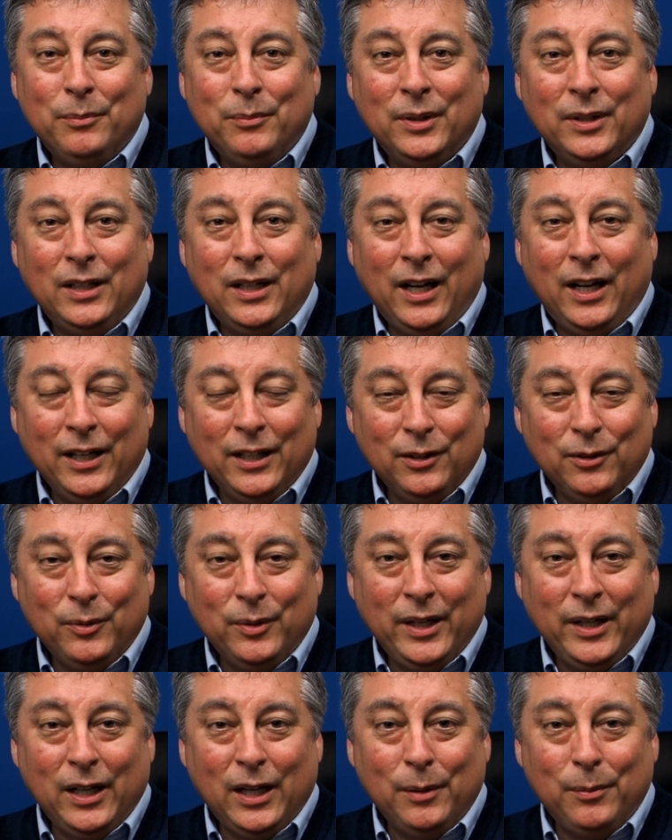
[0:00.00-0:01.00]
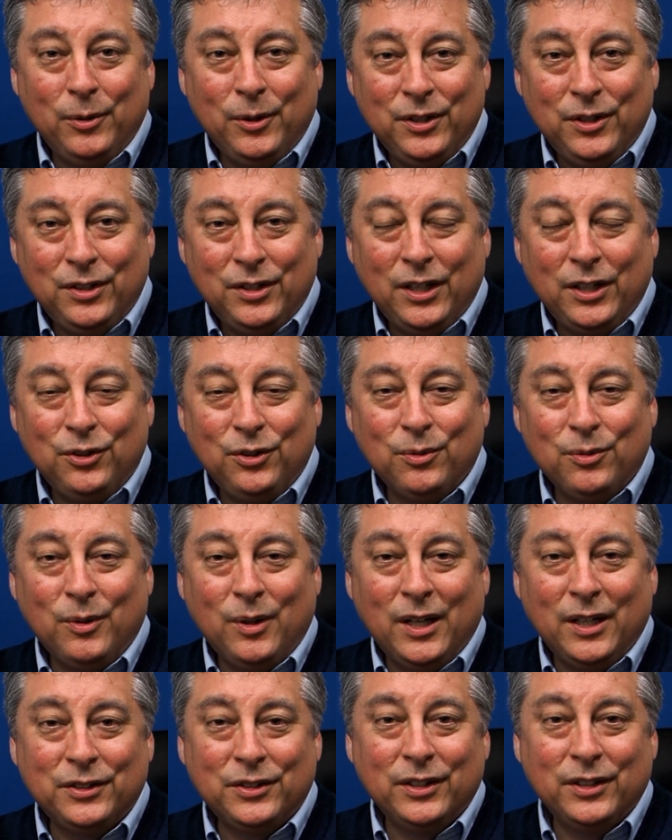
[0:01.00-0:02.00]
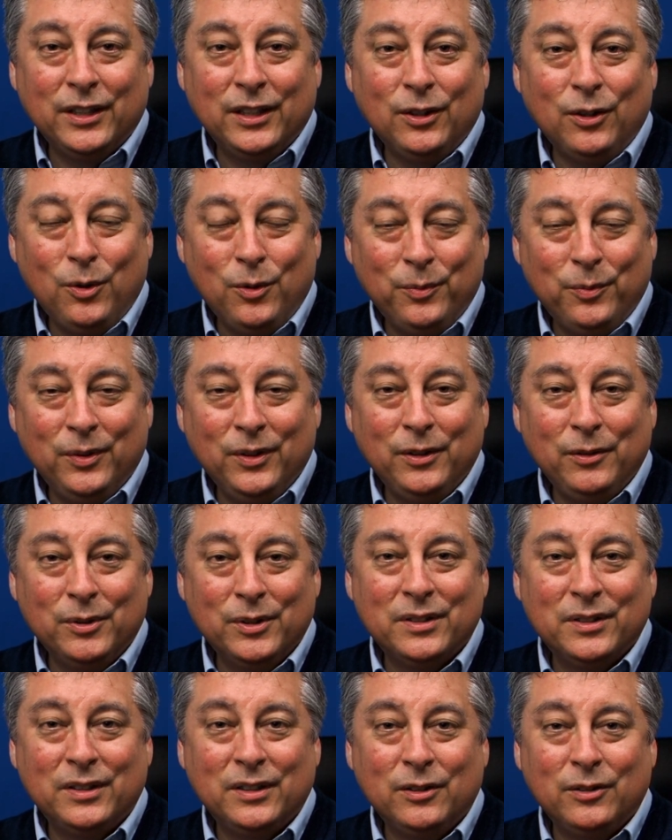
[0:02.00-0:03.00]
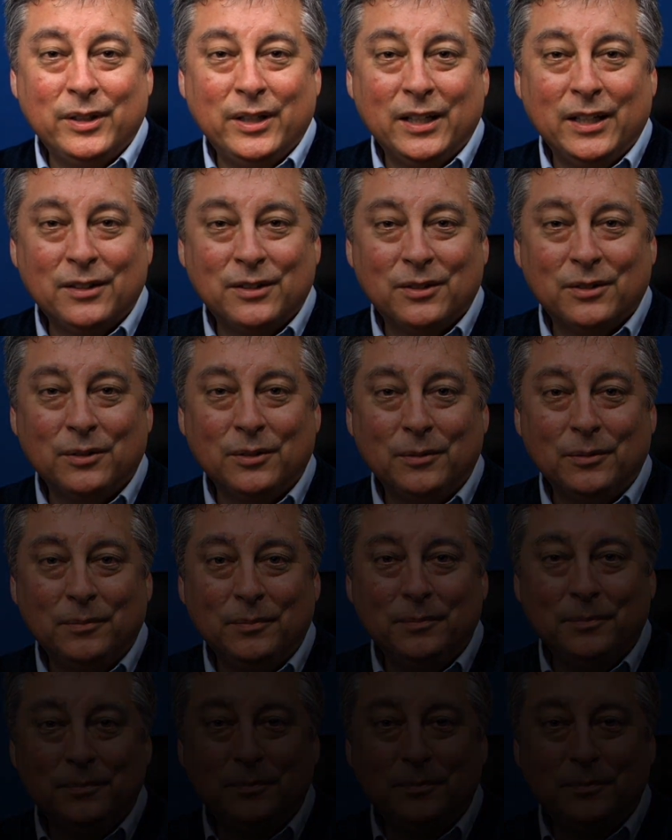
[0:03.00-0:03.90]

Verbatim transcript: But either way, I appreciate you watching, and hopefully we'll see you again soon.